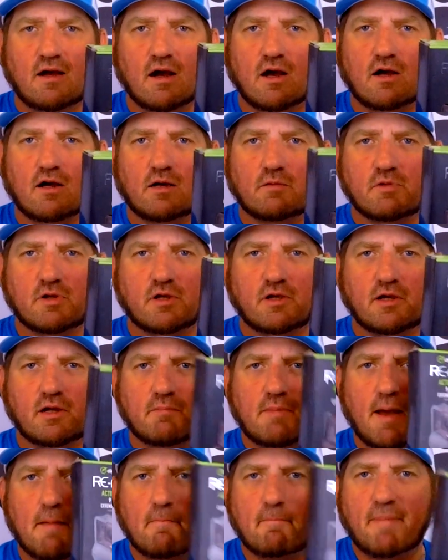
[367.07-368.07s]
You can get
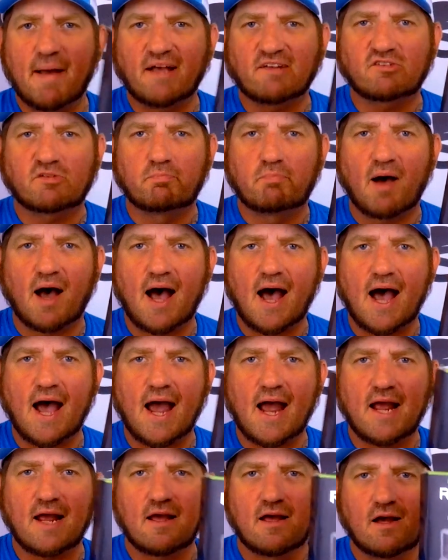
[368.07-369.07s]
them at Best
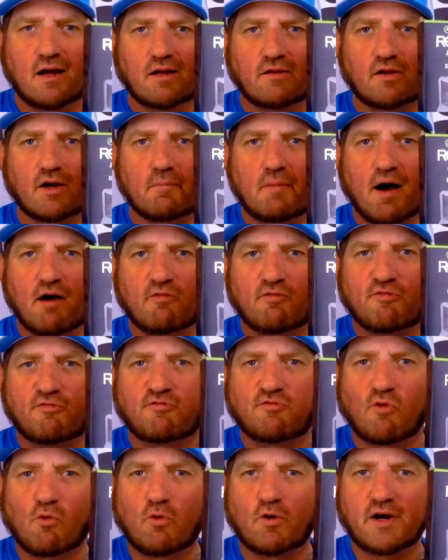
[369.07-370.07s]
Buy. They're about
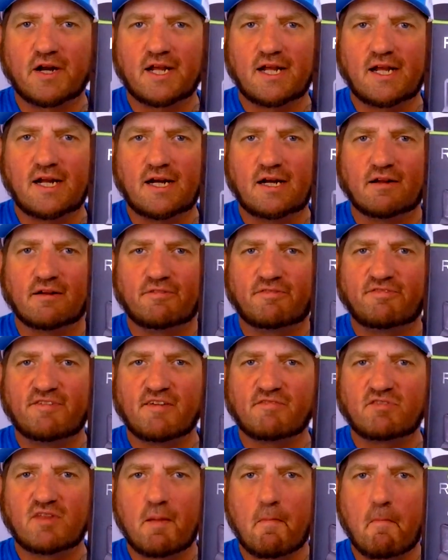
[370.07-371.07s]
40 to
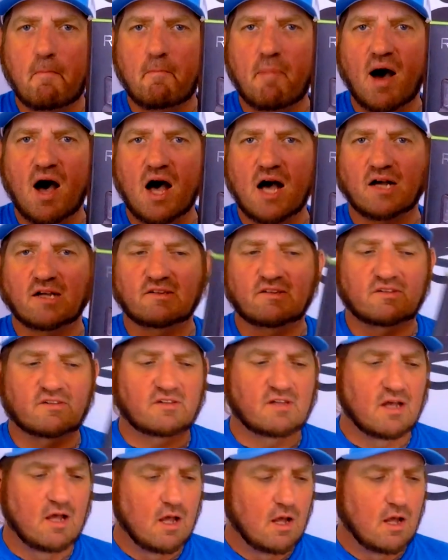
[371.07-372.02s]
50 bucks.